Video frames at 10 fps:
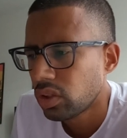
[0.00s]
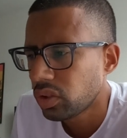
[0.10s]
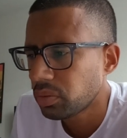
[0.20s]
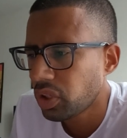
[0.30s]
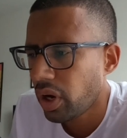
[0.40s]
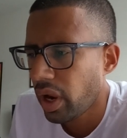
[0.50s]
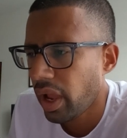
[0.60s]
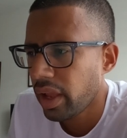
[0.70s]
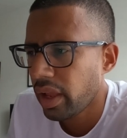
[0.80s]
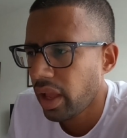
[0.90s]
So I'm
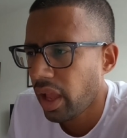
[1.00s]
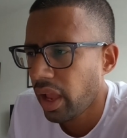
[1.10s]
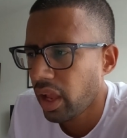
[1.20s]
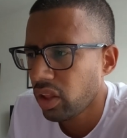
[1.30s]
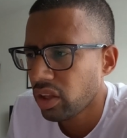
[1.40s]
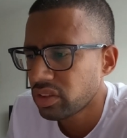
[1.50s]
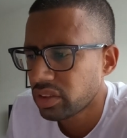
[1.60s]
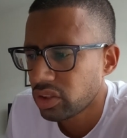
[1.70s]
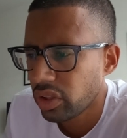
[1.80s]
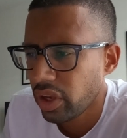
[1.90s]
sorry, I
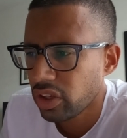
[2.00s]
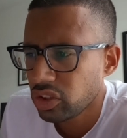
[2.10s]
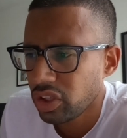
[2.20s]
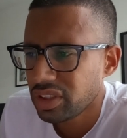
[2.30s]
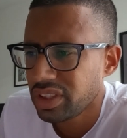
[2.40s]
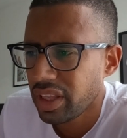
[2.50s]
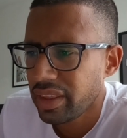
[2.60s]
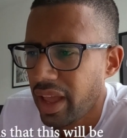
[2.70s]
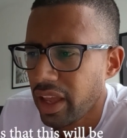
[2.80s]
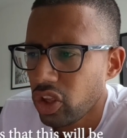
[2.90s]
lost you there. So you said
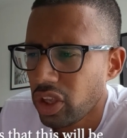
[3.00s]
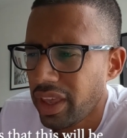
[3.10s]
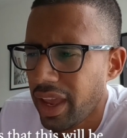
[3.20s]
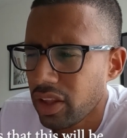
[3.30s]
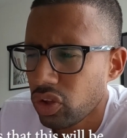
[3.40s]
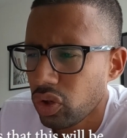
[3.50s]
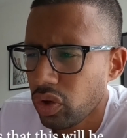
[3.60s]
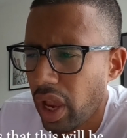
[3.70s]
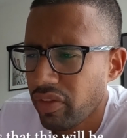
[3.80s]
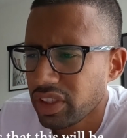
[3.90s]
that you can't
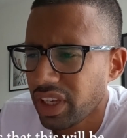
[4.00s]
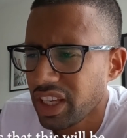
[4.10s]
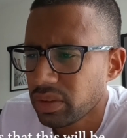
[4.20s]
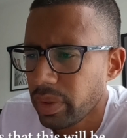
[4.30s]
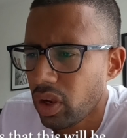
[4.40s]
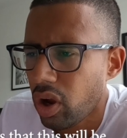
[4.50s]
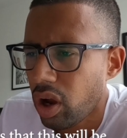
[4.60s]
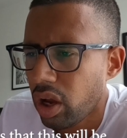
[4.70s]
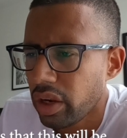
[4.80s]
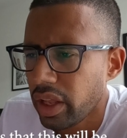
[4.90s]
do advertisement
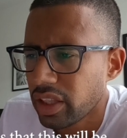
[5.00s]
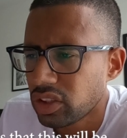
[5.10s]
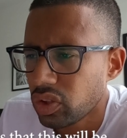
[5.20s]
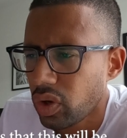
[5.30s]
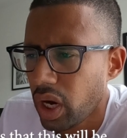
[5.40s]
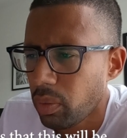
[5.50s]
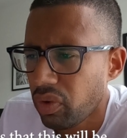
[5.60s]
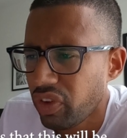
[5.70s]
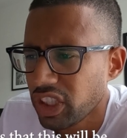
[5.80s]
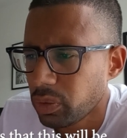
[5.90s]
on Instagram or
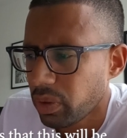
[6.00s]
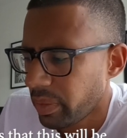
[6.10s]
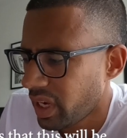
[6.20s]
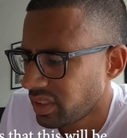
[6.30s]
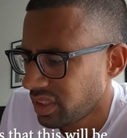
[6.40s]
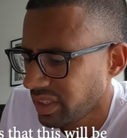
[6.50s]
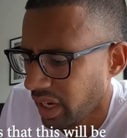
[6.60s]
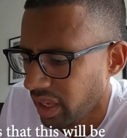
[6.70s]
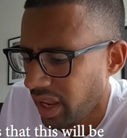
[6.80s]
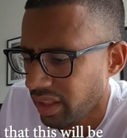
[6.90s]
Facebook because it's
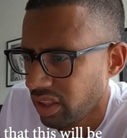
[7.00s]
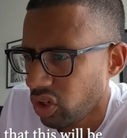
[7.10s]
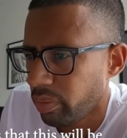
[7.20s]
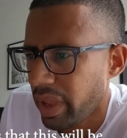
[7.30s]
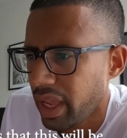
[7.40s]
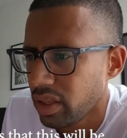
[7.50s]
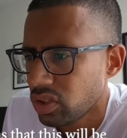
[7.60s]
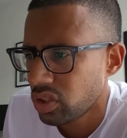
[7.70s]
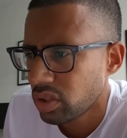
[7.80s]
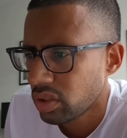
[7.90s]
not connecting your
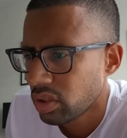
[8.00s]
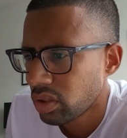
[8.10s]
page?